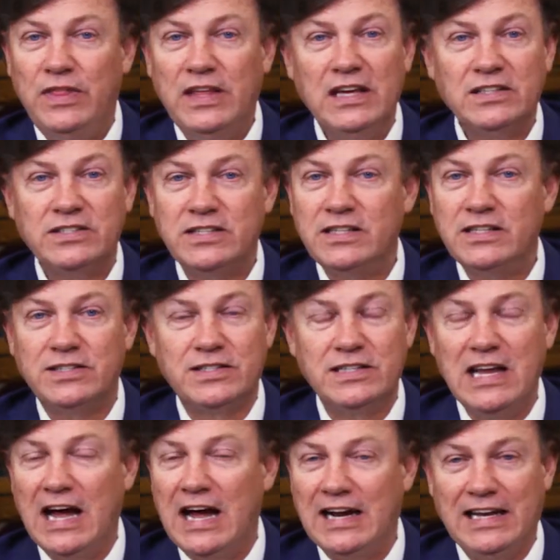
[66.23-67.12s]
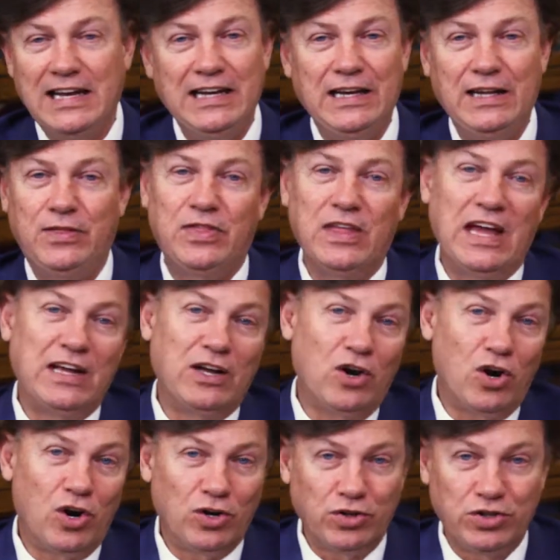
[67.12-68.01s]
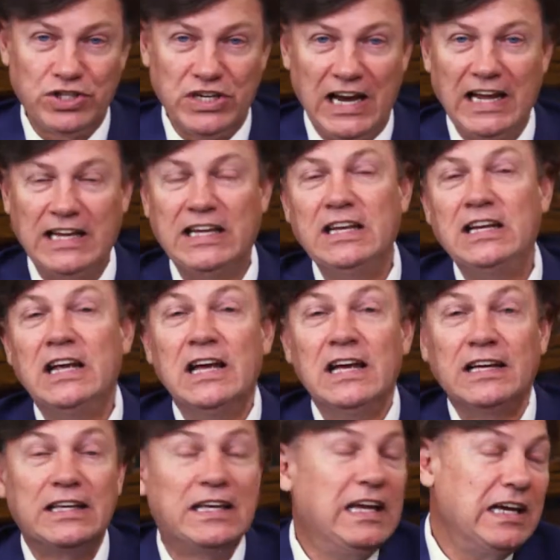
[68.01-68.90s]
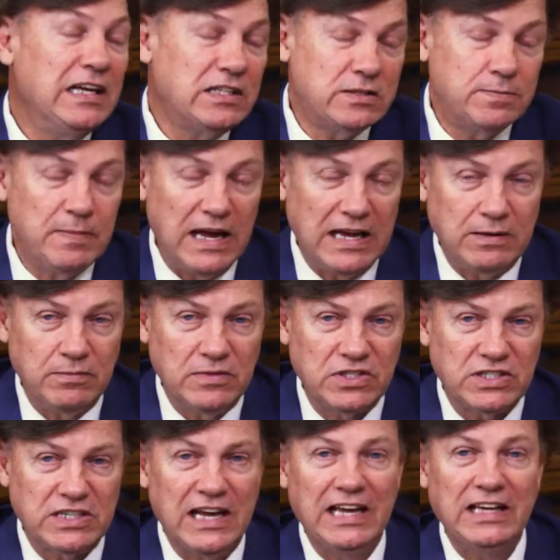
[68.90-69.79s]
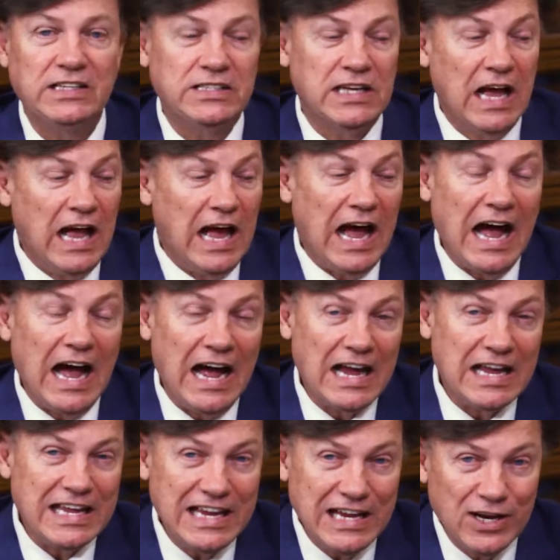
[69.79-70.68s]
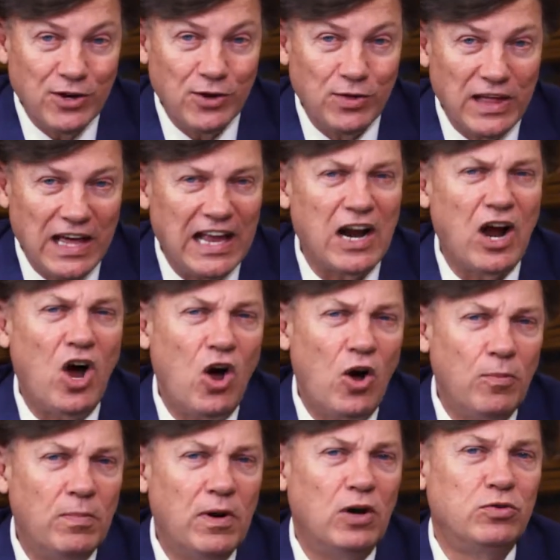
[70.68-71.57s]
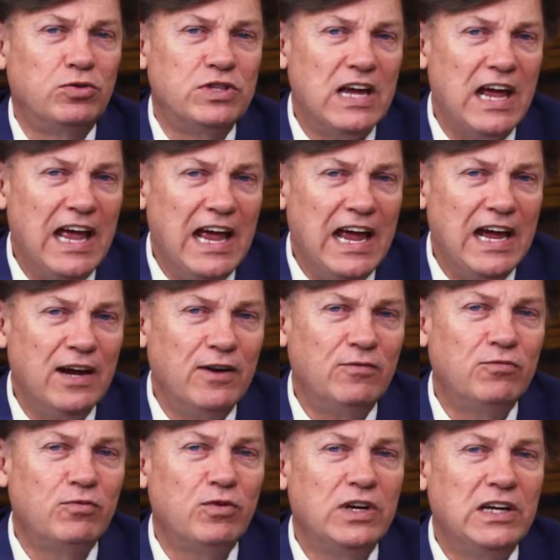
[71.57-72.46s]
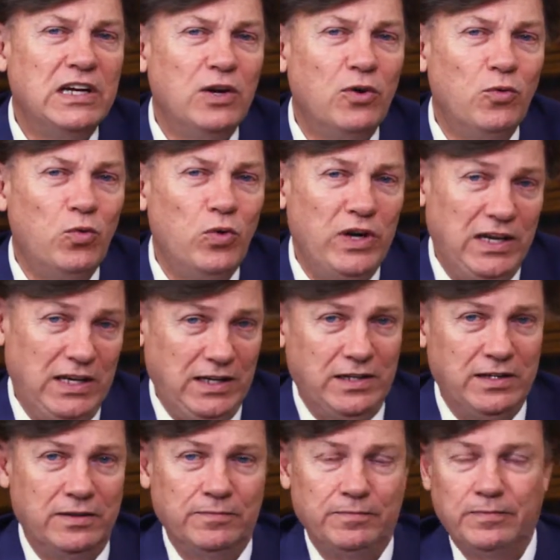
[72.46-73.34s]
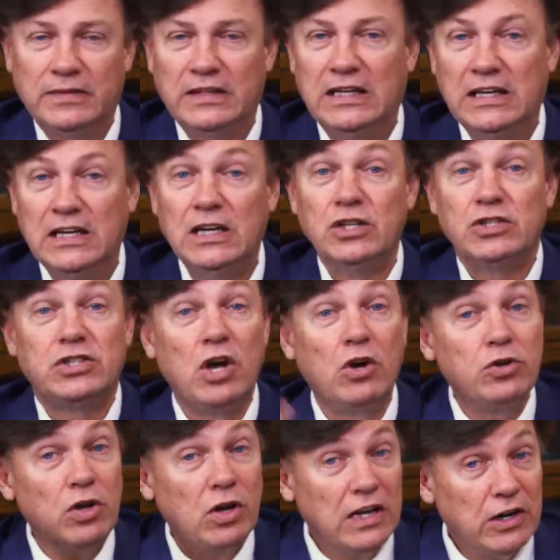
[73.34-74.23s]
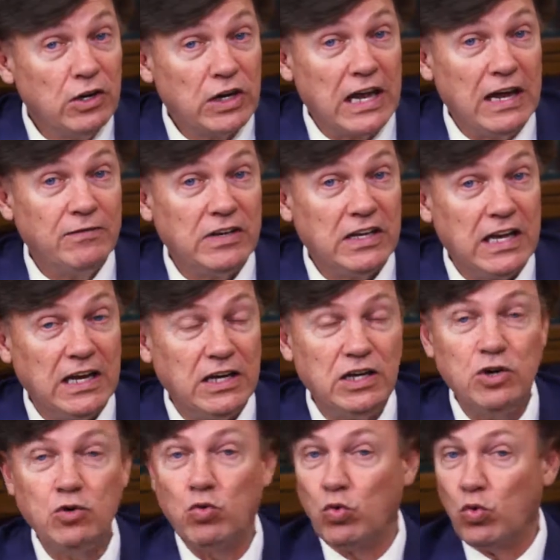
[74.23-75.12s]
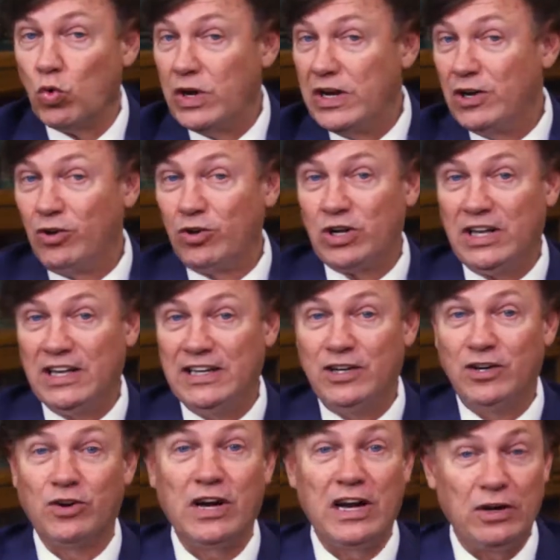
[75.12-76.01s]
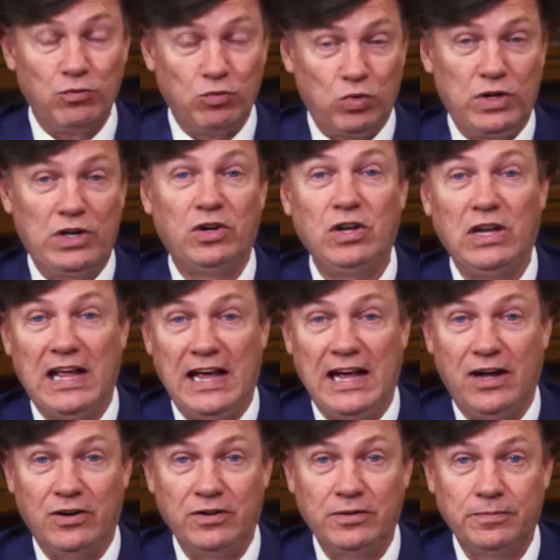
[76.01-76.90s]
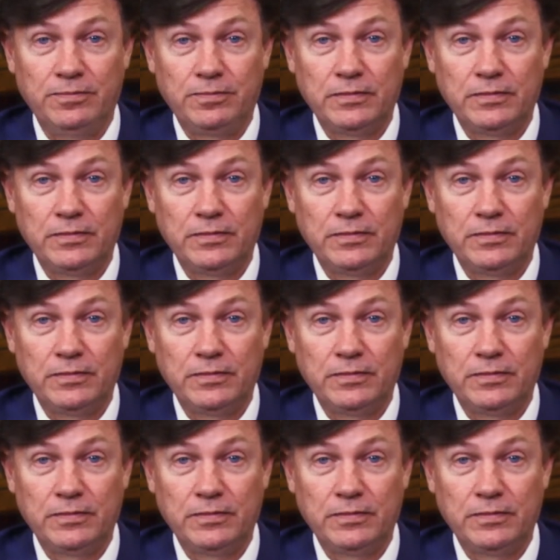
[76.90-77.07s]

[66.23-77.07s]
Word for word: This is not anything earth shaking. Kids make mistakes. I hear that almost every week. So you'll hear Kevin Kennedy real clear and real loud.